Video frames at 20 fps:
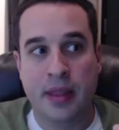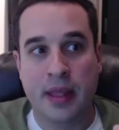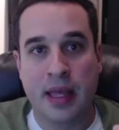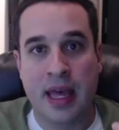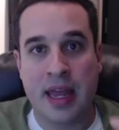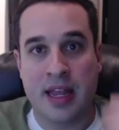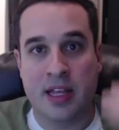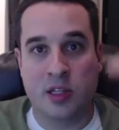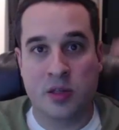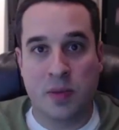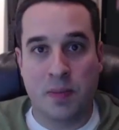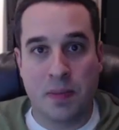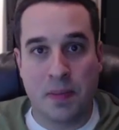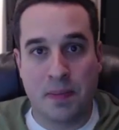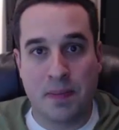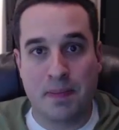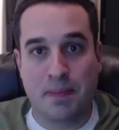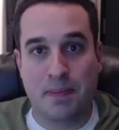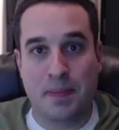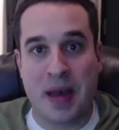and his
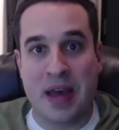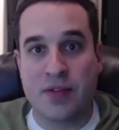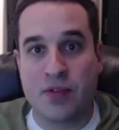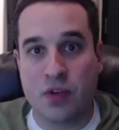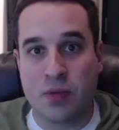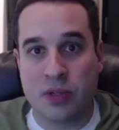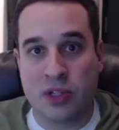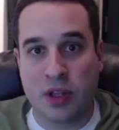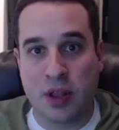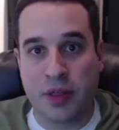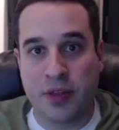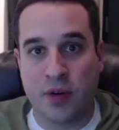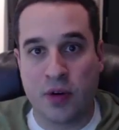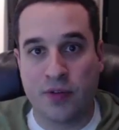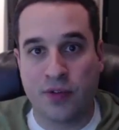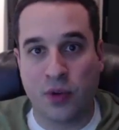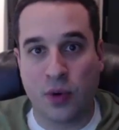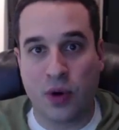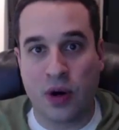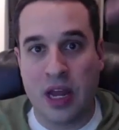bedroom is on the 3rd
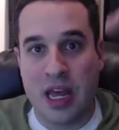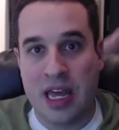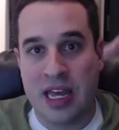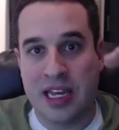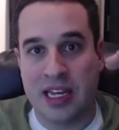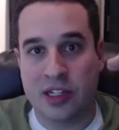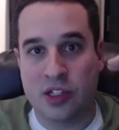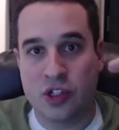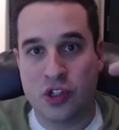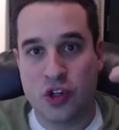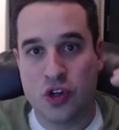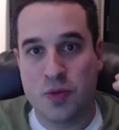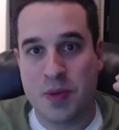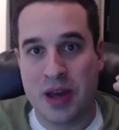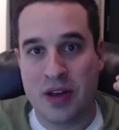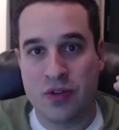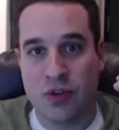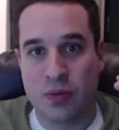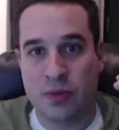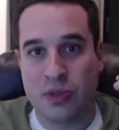floor. He has 2
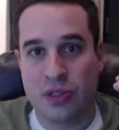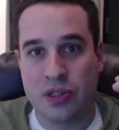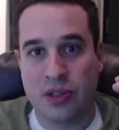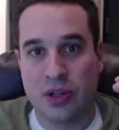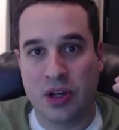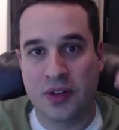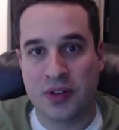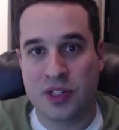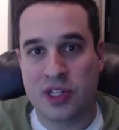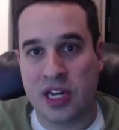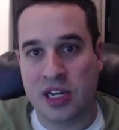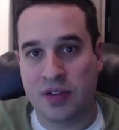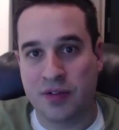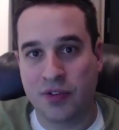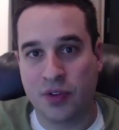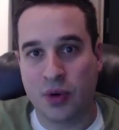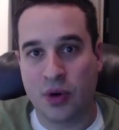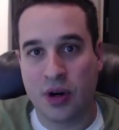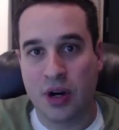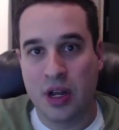bedrooms on the 2nd
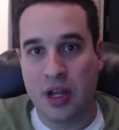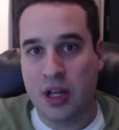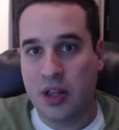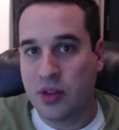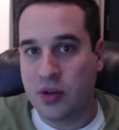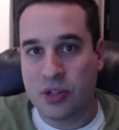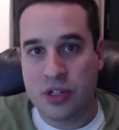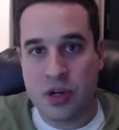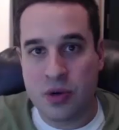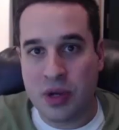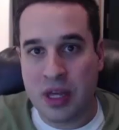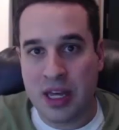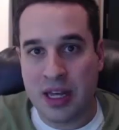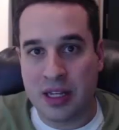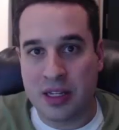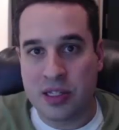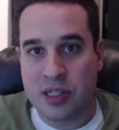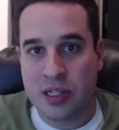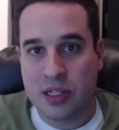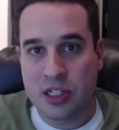floor. There's no
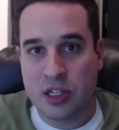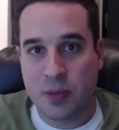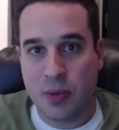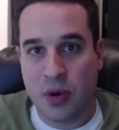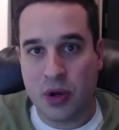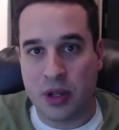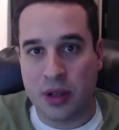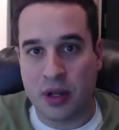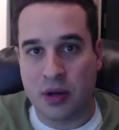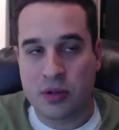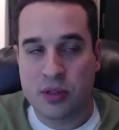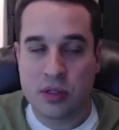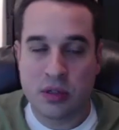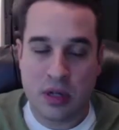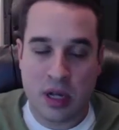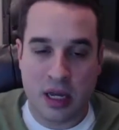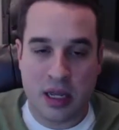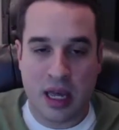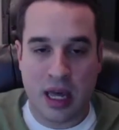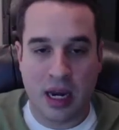kids to put in those,
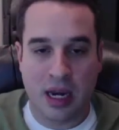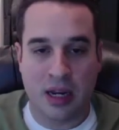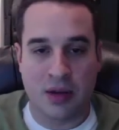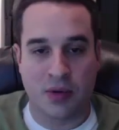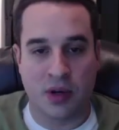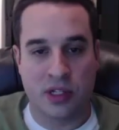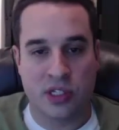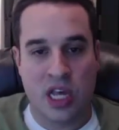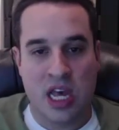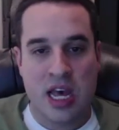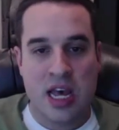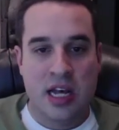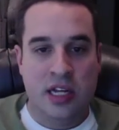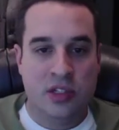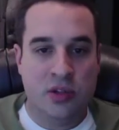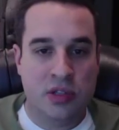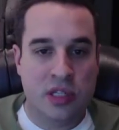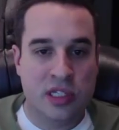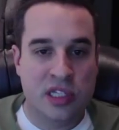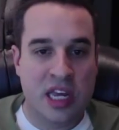not yet anyways. So
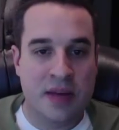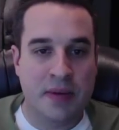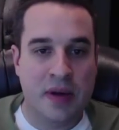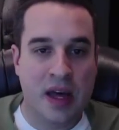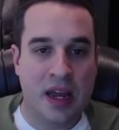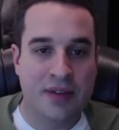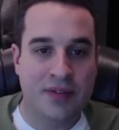it's the same kind